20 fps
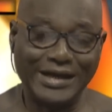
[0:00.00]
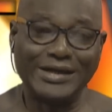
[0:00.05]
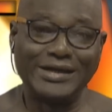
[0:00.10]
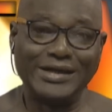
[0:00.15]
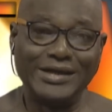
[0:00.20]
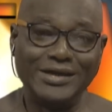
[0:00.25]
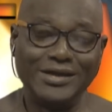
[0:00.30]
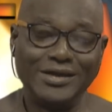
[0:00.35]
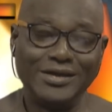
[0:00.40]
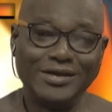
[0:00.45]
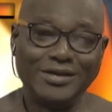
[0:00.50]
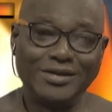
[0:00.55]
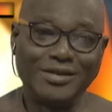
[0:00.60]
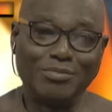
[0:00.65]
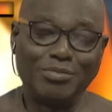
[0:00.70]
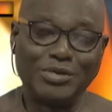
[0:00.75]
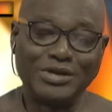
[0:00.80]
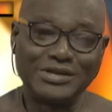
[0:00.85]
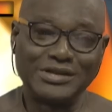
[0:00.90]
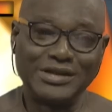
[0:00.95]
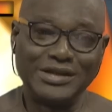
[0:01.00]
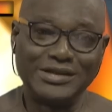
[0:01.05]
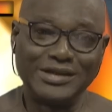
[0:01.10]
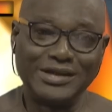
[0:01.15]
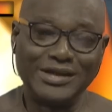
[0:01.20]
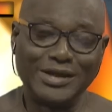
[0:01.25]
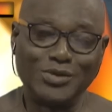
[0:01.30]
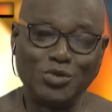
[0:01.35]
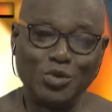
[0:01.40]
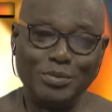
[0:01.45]
exactly the
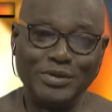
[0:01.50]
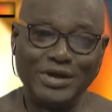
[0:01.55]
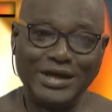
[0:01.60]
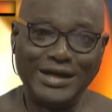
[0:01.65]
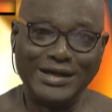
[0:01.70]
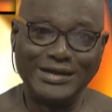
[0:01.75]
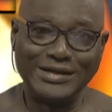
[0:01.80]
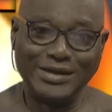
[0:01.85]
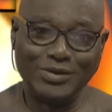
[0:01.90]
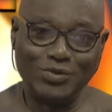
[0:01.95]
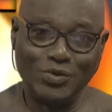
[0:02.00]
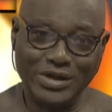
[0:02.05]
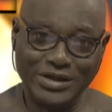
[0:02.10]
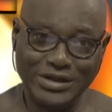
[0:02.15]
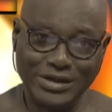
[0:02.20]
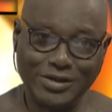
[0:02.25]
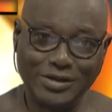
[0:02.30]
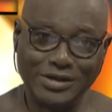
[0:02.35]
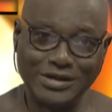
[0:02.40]
president-elect will be landing.